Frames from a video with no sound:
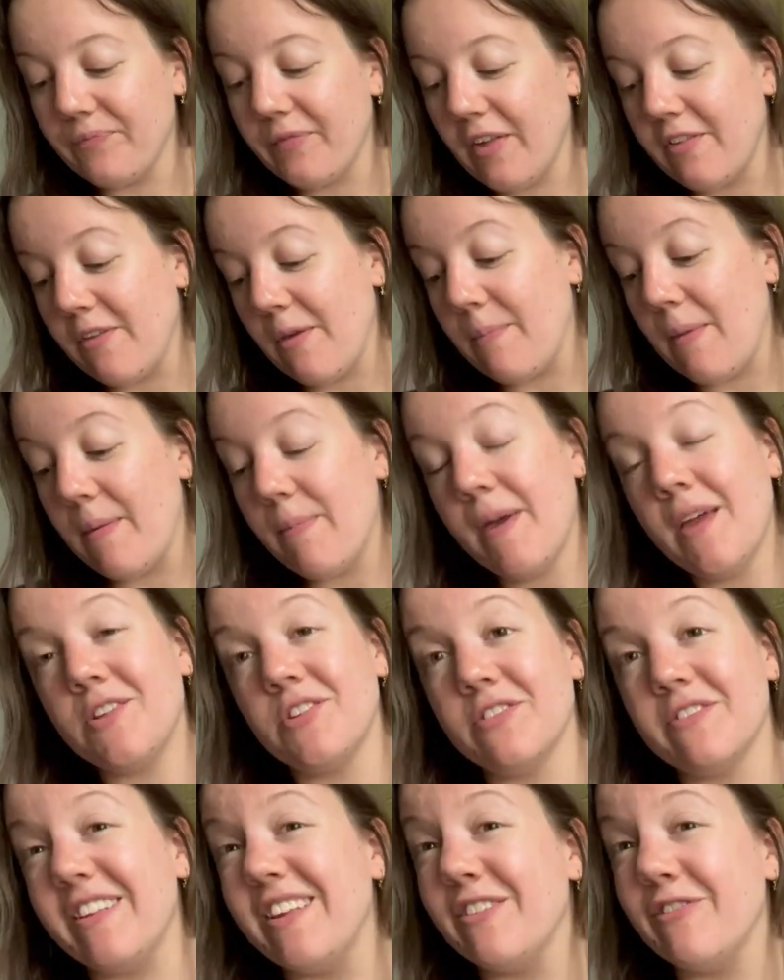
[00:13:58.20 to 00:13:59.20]
So maybe I
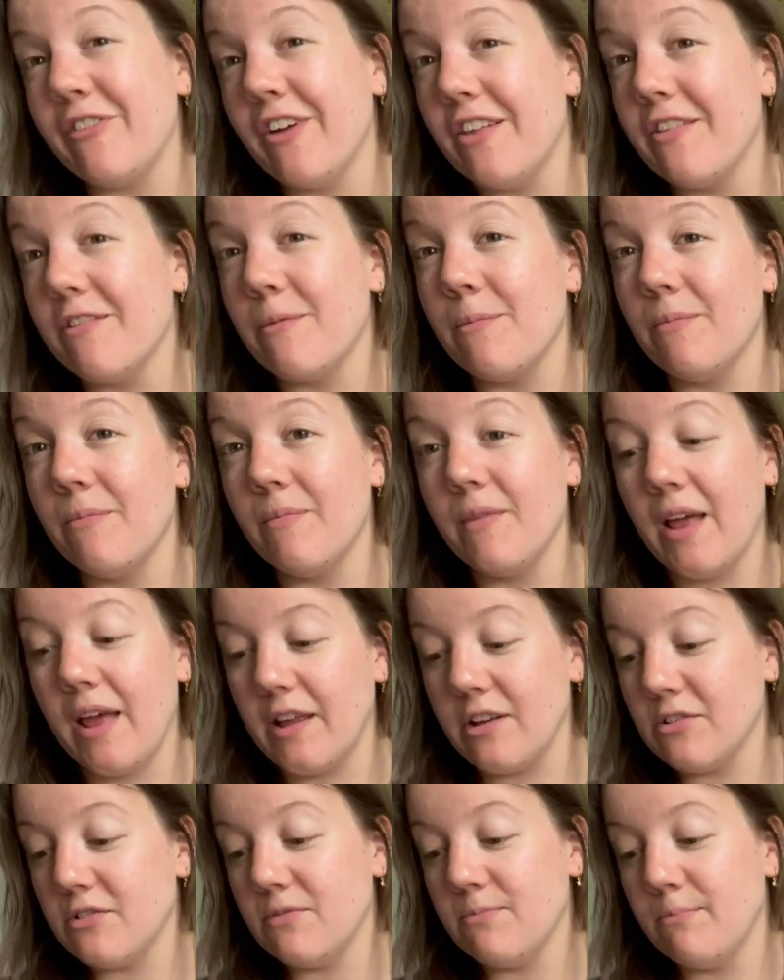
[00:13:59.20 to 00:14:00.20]
just need to find some like
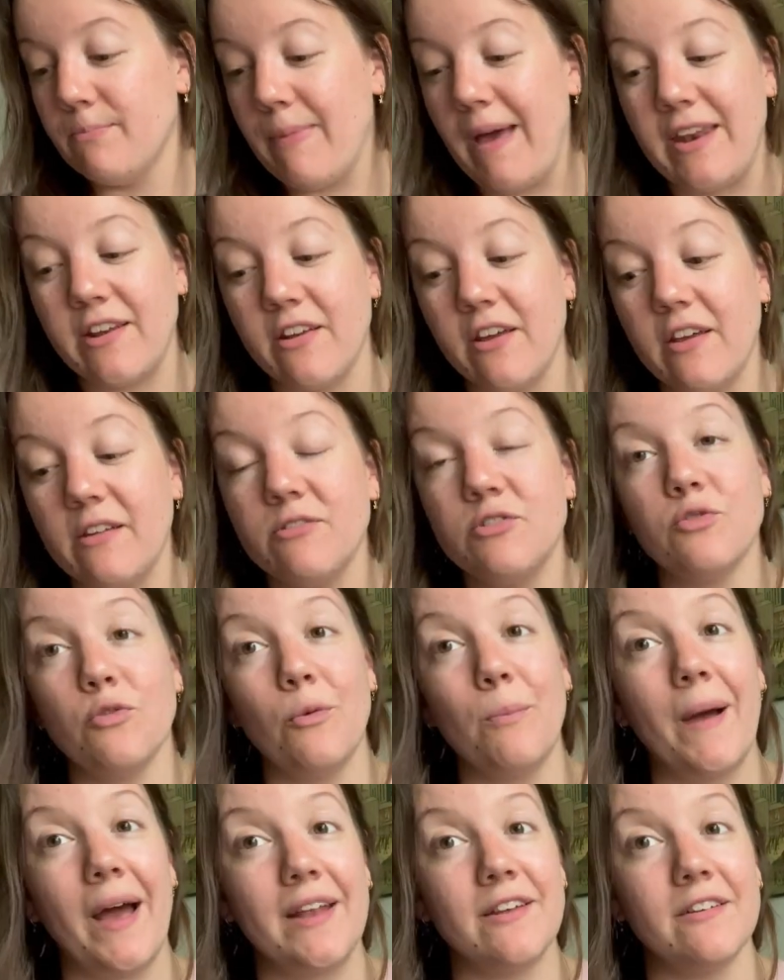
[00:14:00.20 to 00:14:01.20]
better shawl
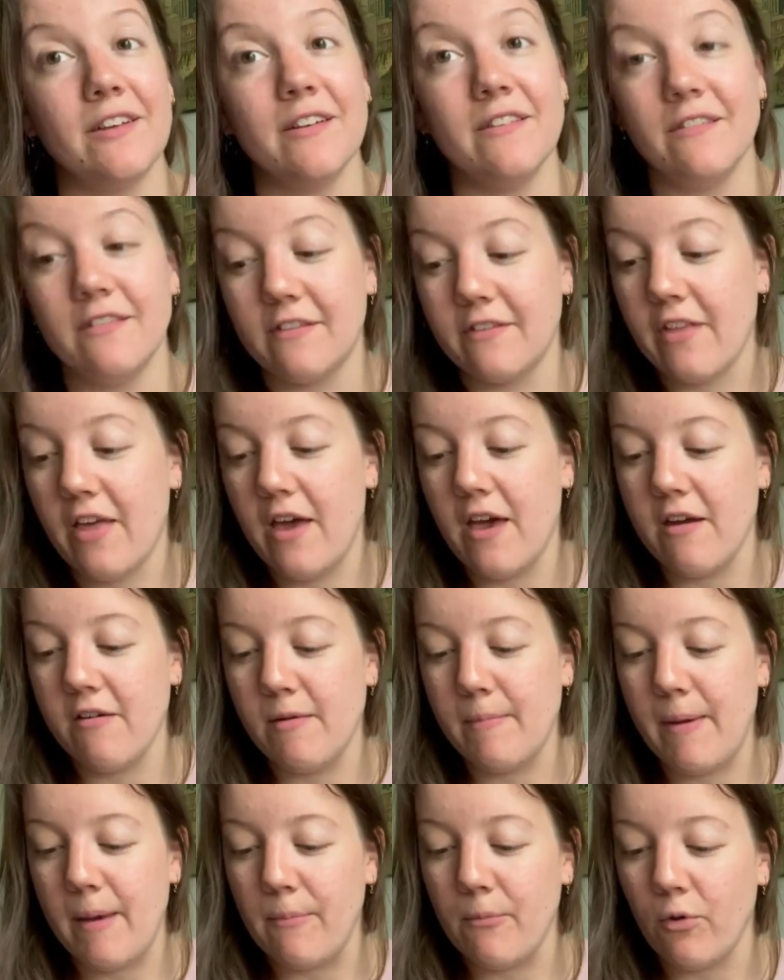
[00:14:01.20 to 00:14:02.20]
patterns that are a
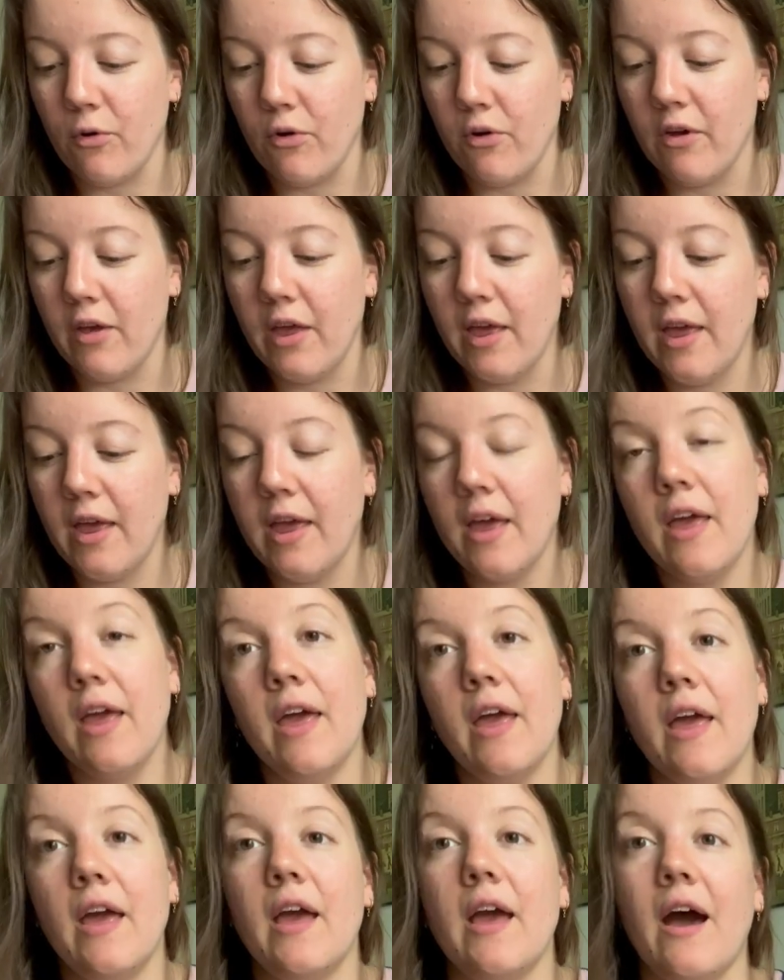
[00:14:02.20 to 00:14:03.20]
bit more,
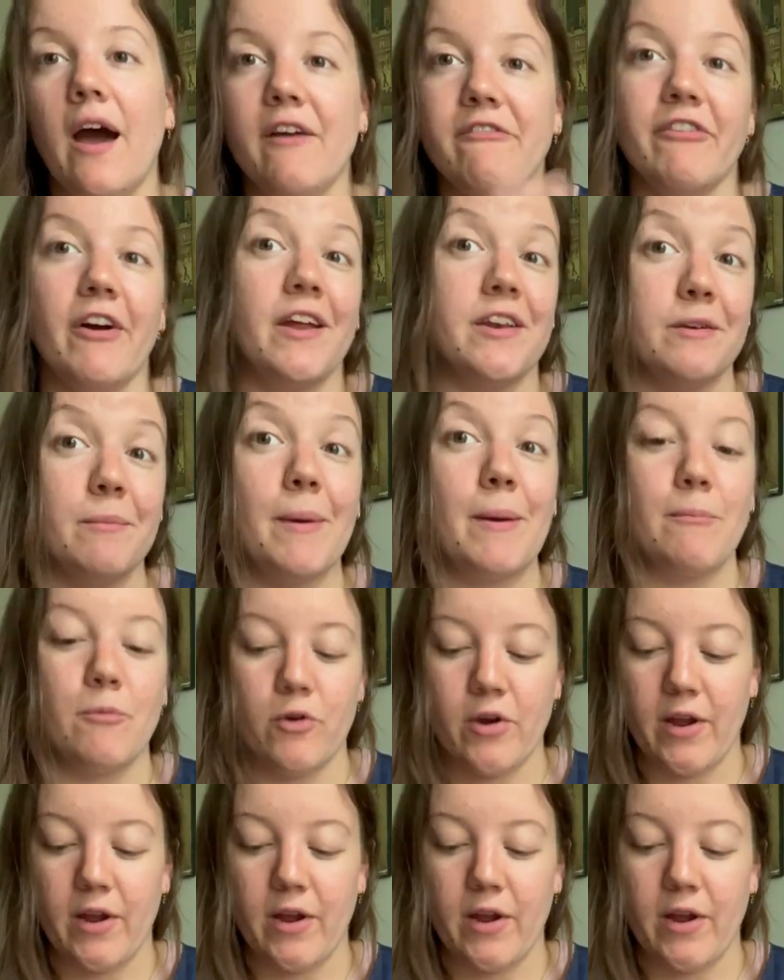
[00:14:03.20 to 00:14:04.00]
I find a bit more